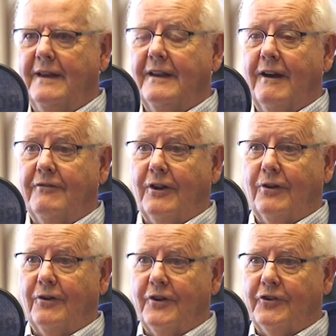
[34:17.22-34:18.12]
Now, if the
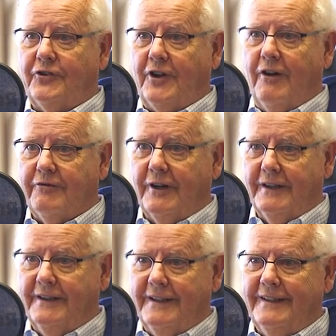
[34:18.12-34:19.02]
Lord is
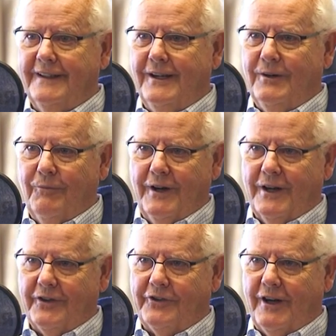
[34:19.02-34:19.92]
sovereign, we're
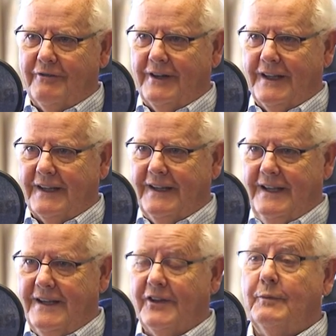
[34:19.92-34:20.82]
not sovereign like
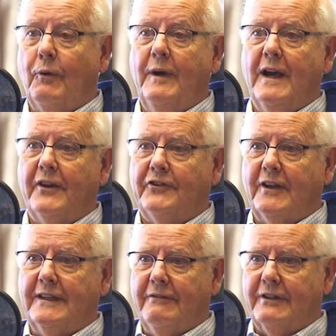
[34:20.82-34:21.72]
He is, but we are
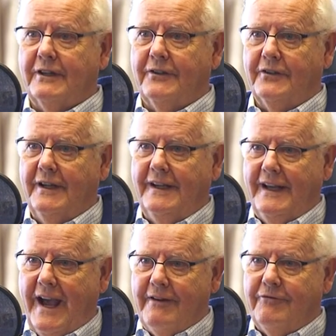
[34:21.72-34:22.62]
significant
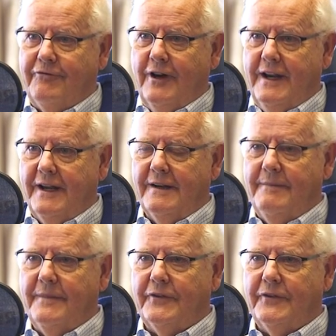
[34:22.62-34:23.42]
and free.